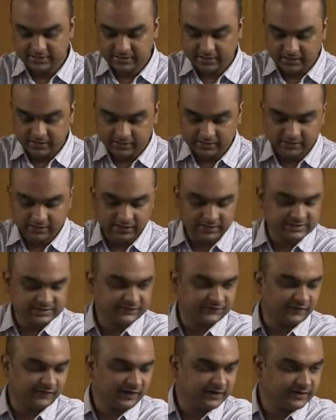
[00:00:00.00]
are
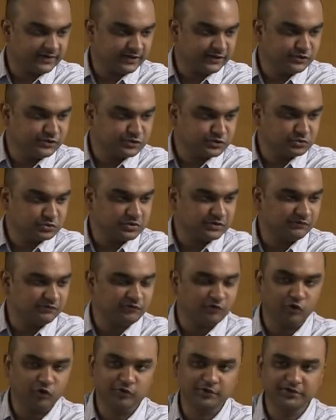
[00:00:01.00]
classified into the
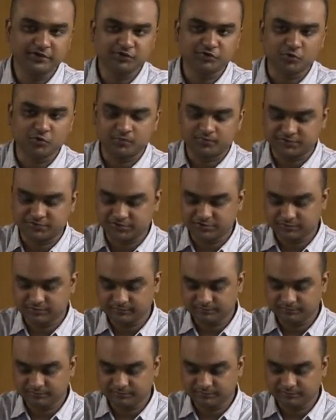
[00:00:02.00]
following groups.